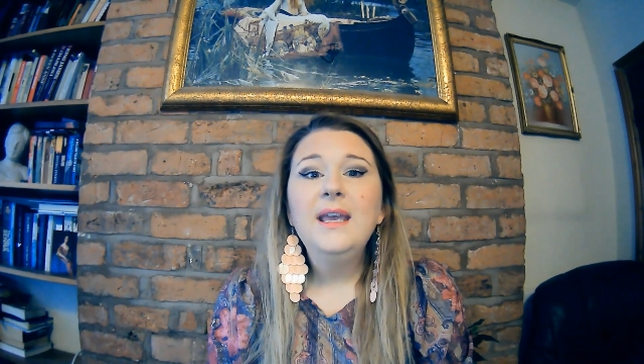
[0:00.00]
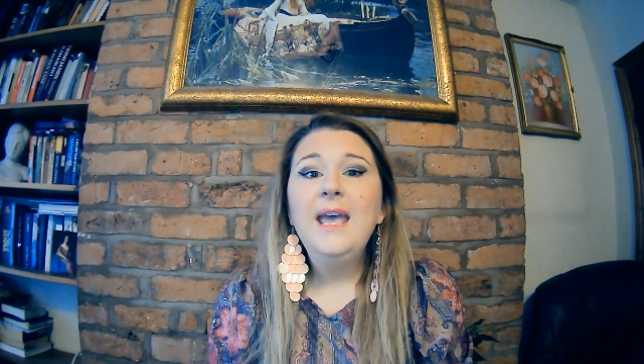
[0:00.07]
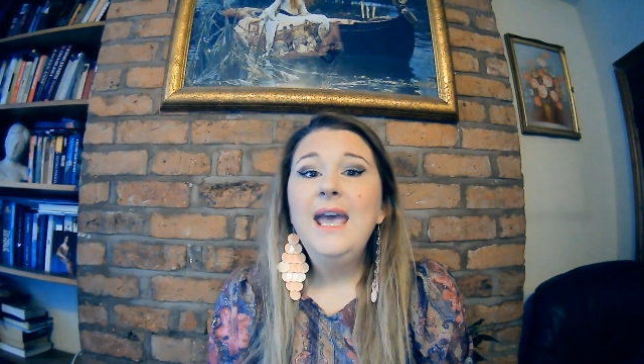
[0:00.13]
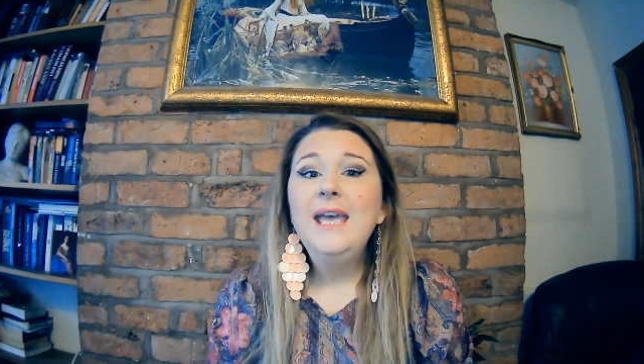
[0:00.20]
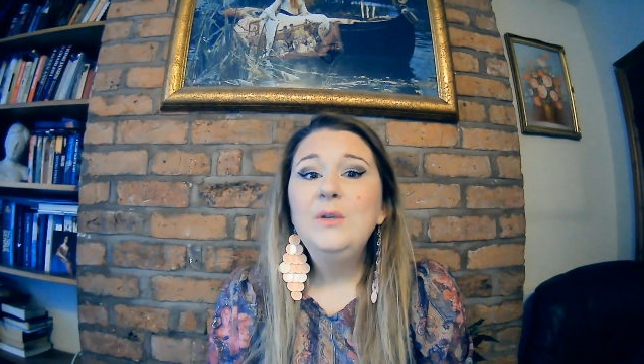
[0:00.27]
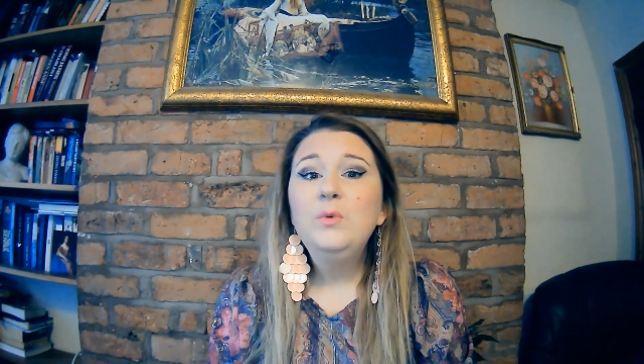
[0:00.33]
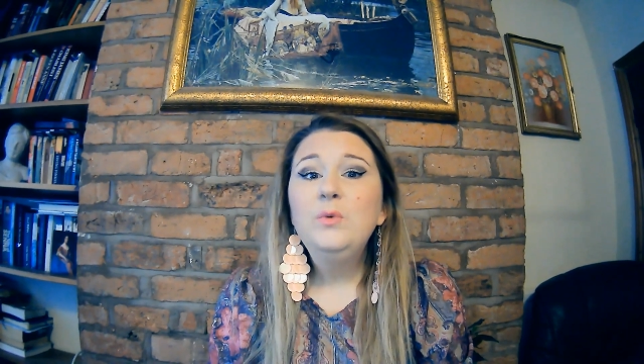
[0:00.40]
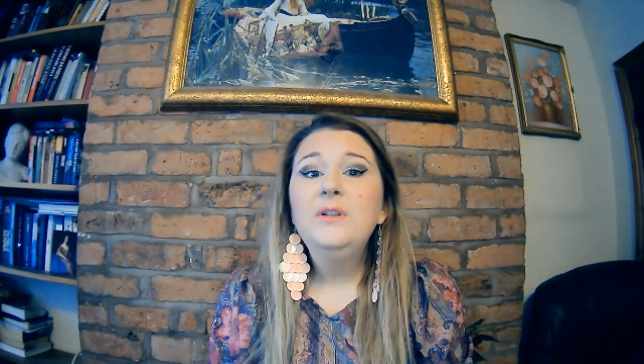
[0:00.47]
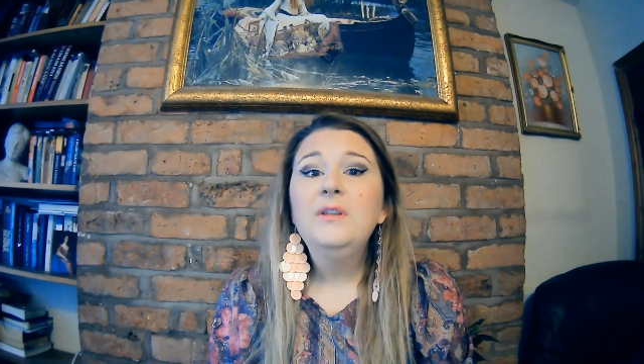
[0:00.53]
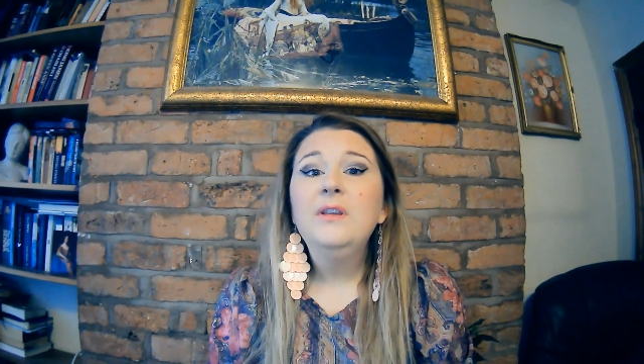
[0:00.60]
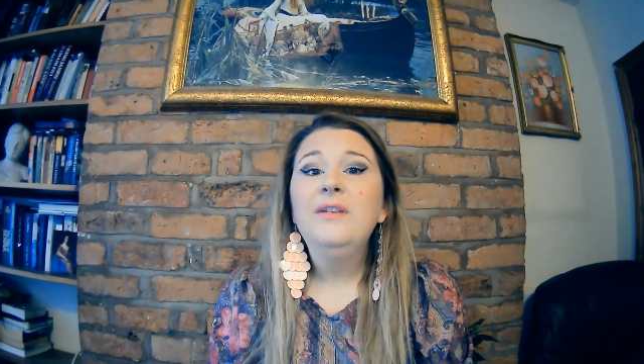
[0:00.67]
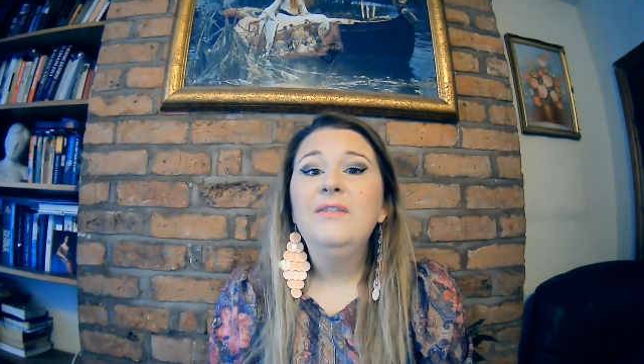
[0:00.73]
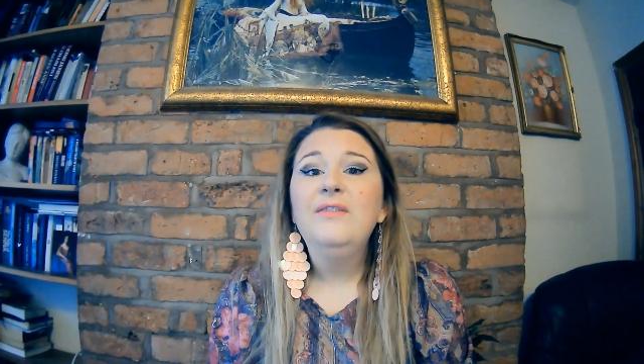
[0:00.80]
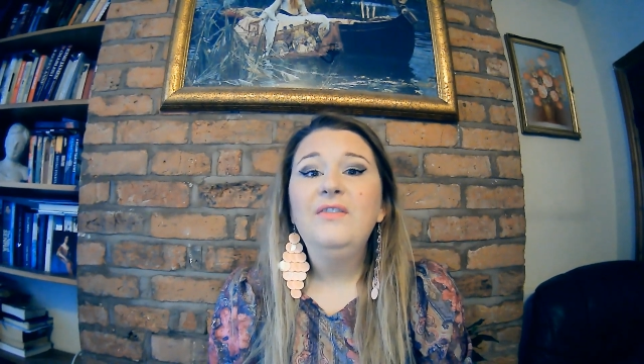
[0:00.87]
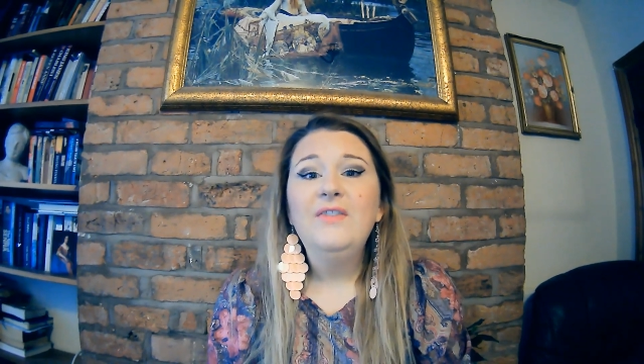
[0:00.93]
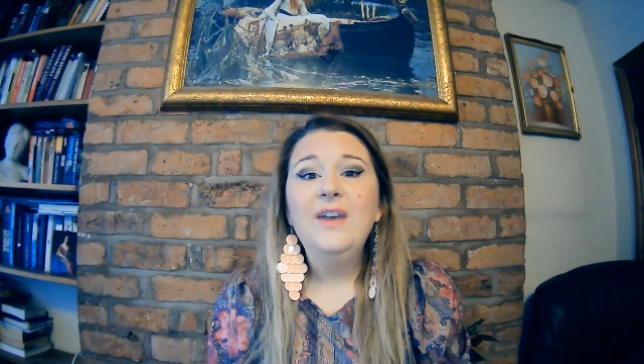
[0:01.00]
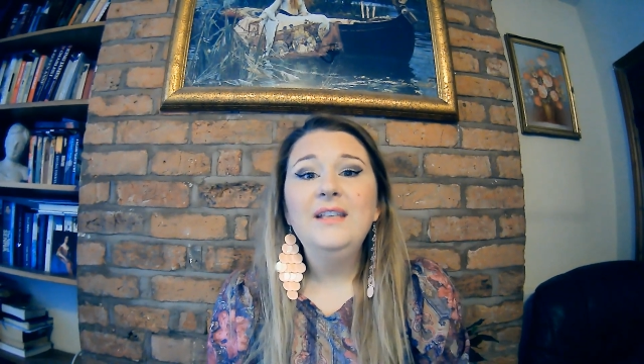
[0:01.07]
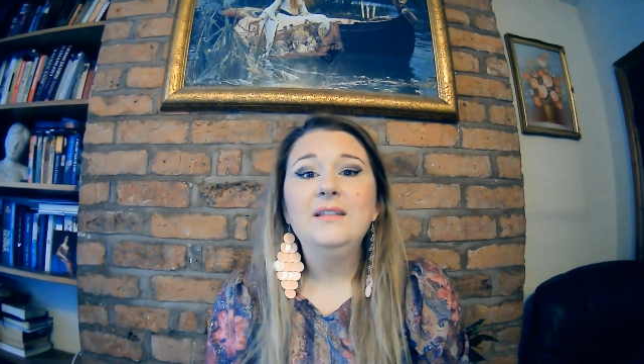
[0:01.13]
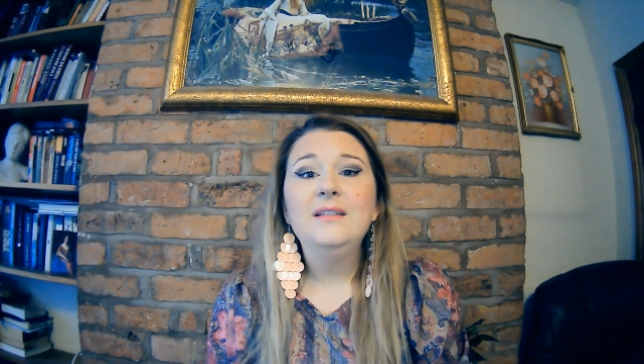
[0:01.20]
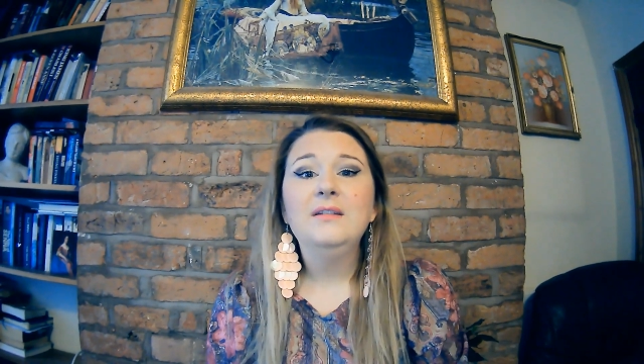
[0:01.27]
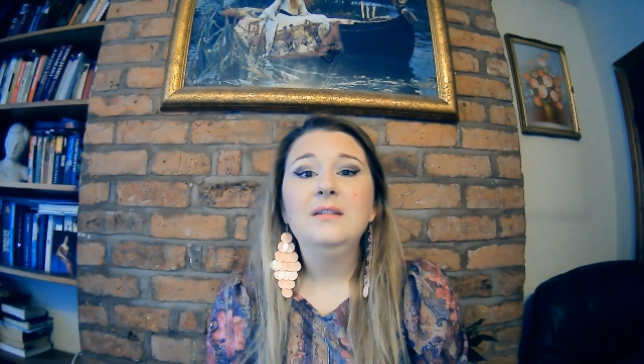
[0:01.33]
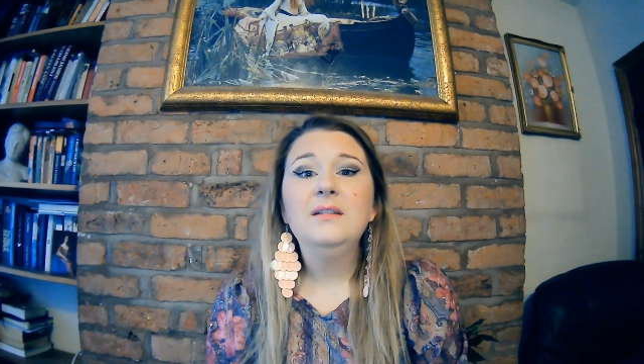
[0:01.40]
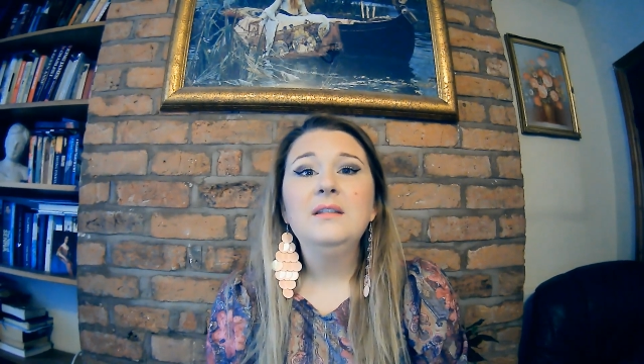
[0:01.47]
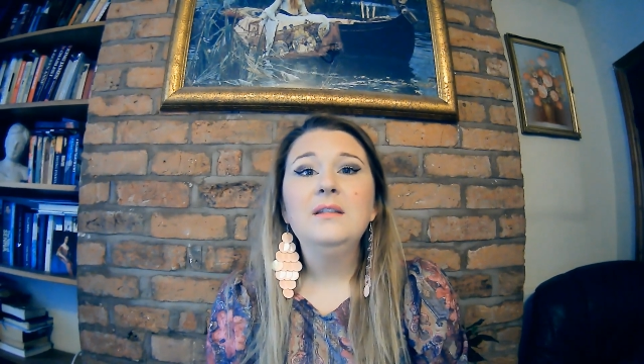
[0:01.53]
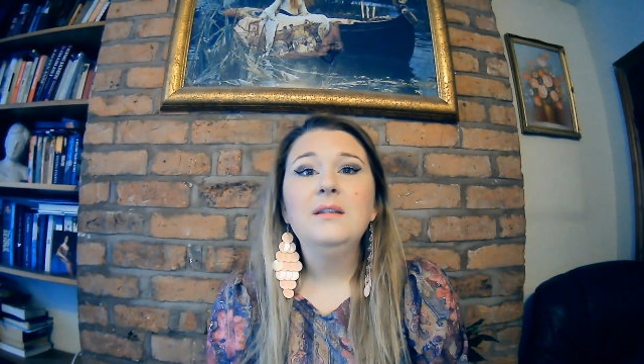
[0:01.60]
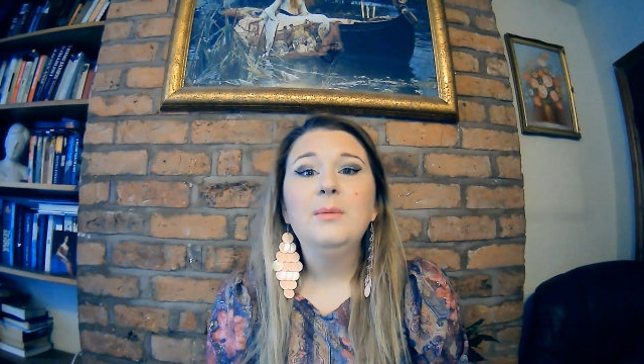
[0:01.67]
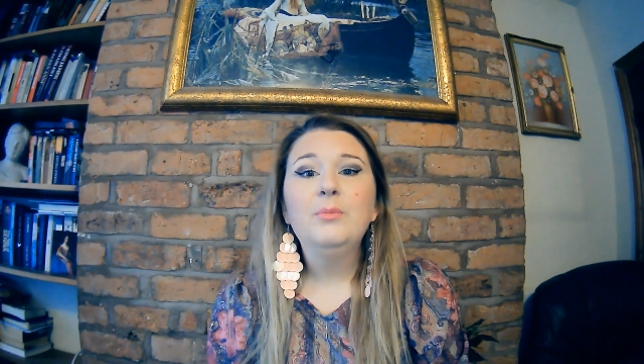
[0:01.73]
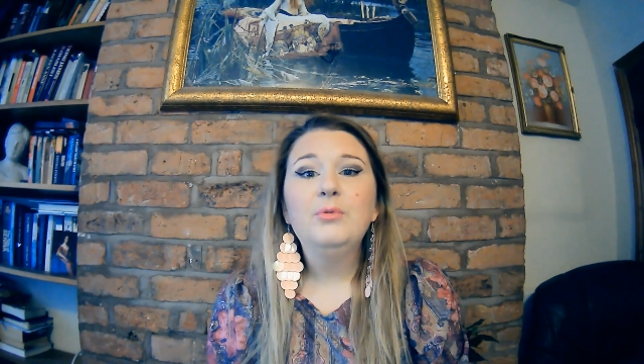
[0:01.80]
Edward the Confessor's